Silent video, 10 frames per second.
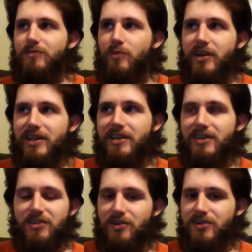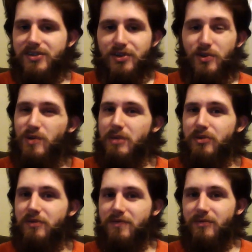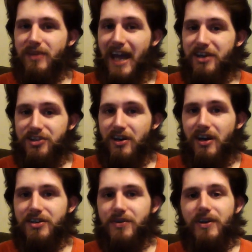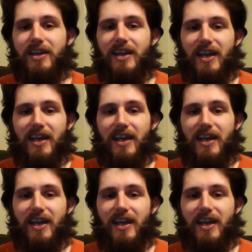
really deters the new people from catching on to it,